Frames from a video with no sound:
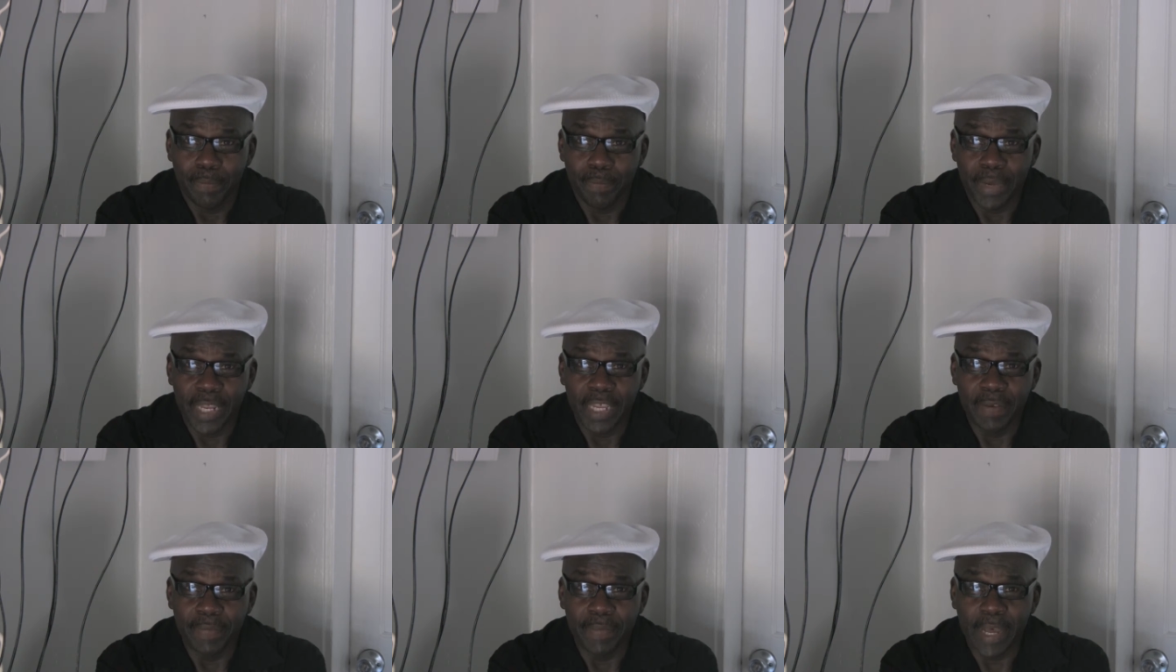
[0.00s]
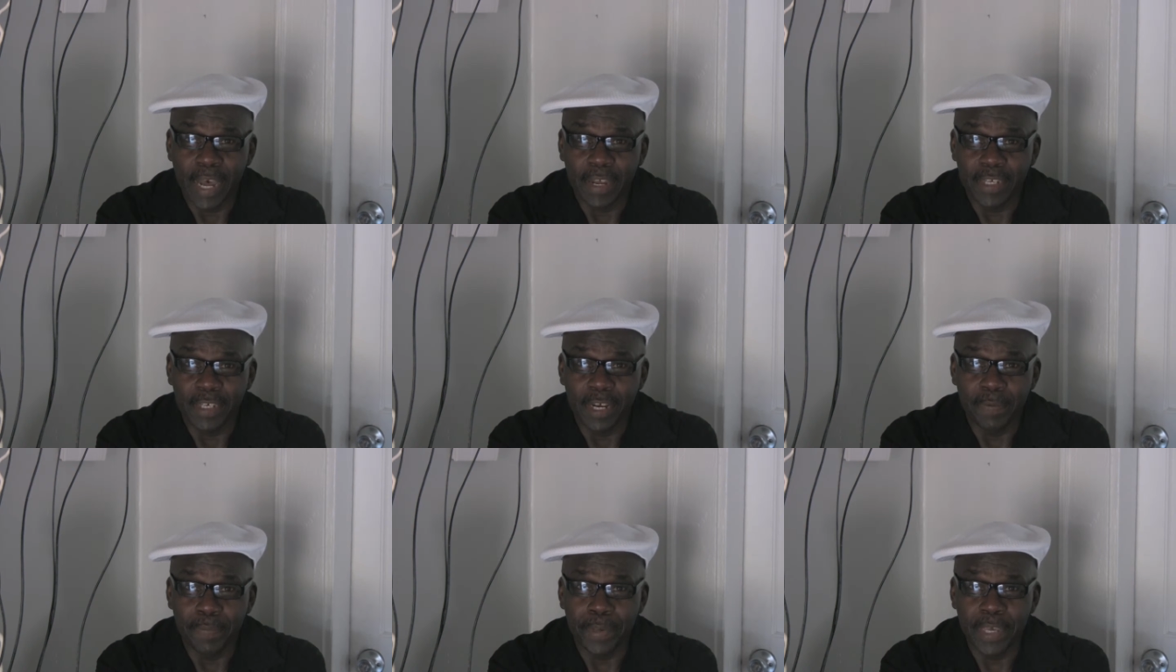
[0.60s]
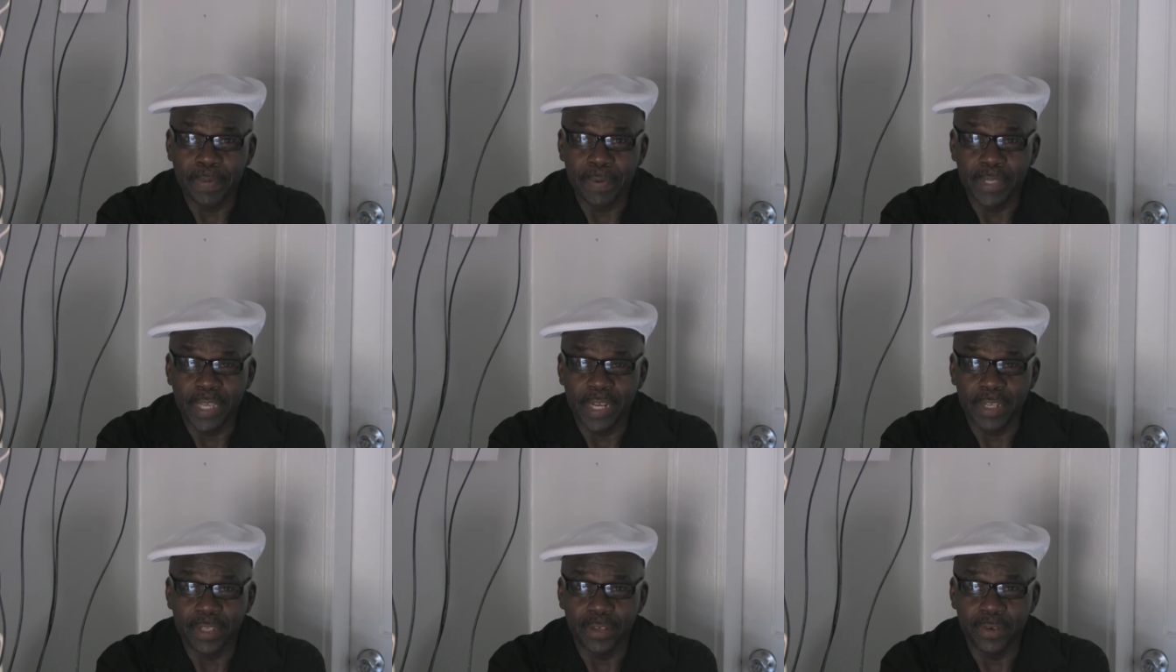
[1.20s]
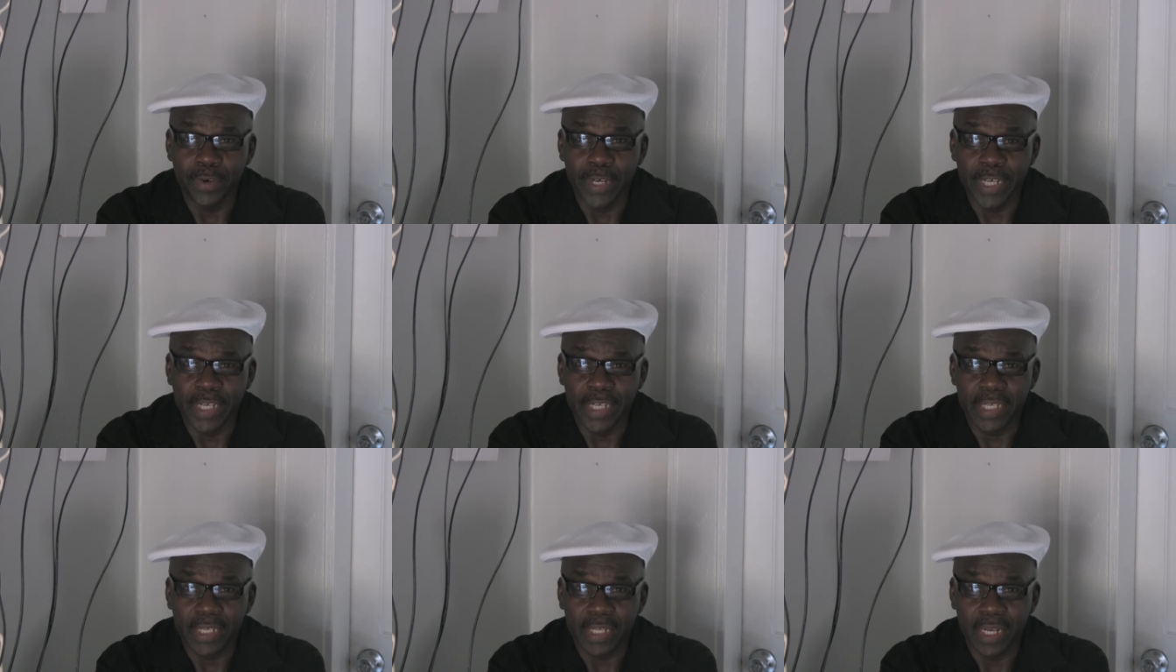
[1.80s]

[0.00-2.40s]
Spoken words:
Many of our young people that are doing